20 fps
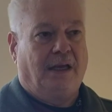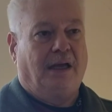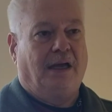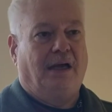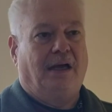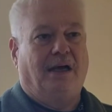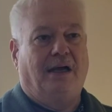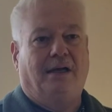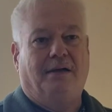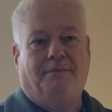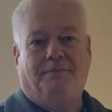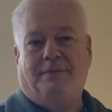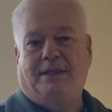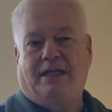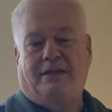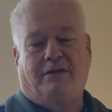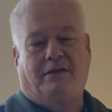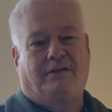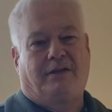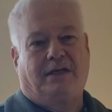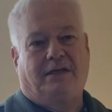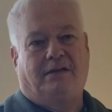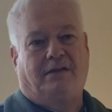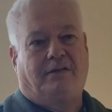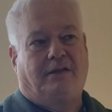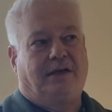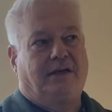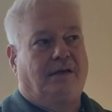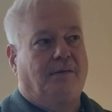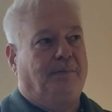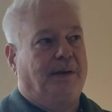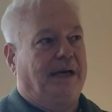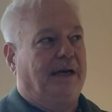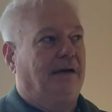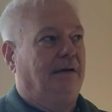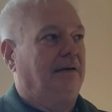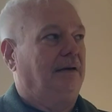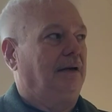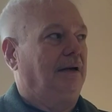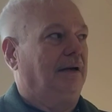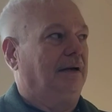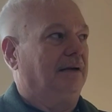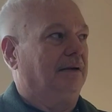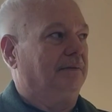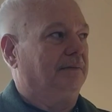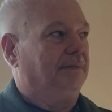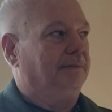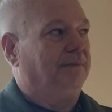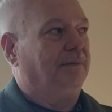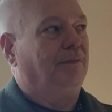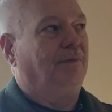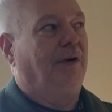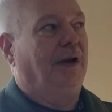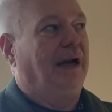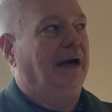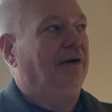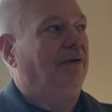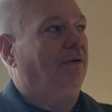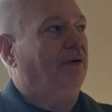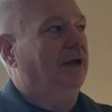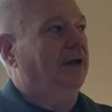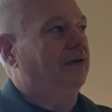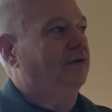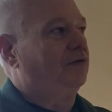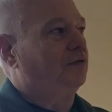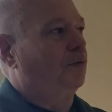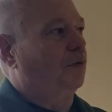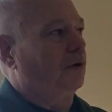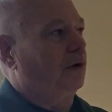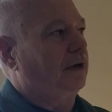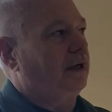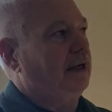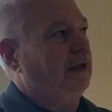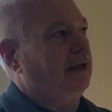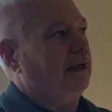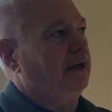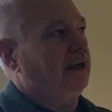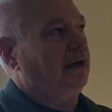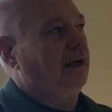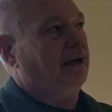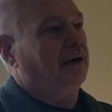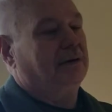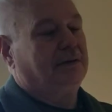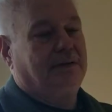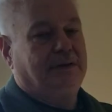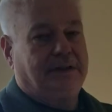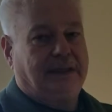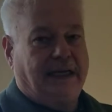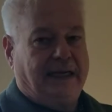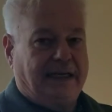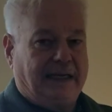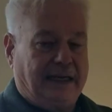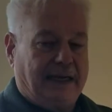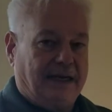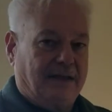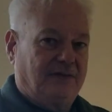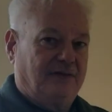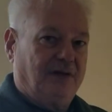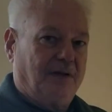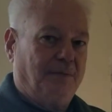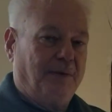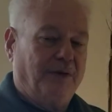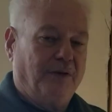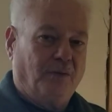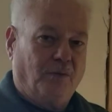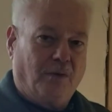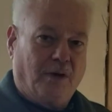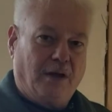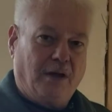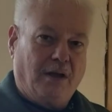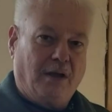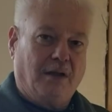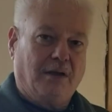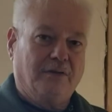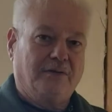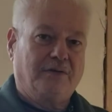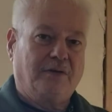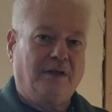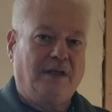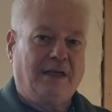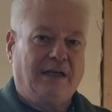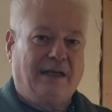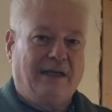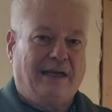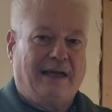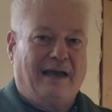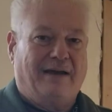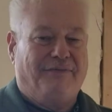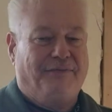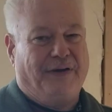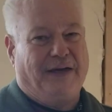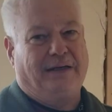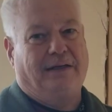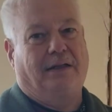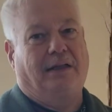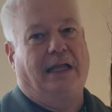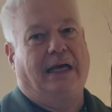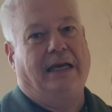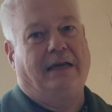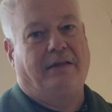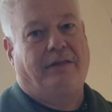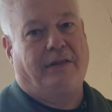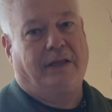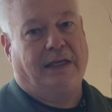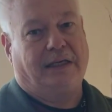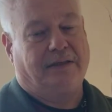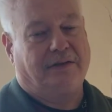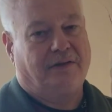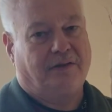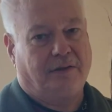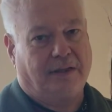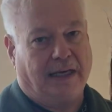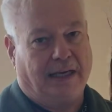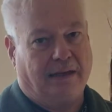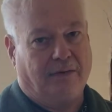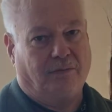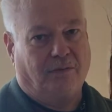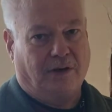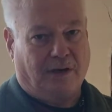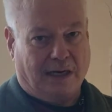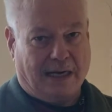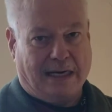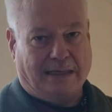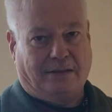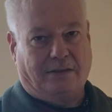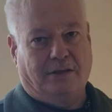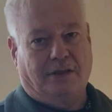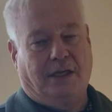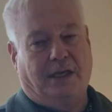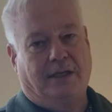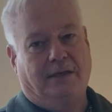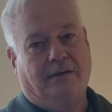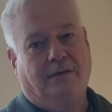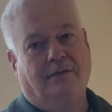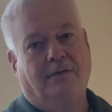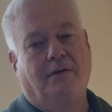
Another thing to think about, when I was working in here, taking out some of the walls, I found a lot of things that were not good.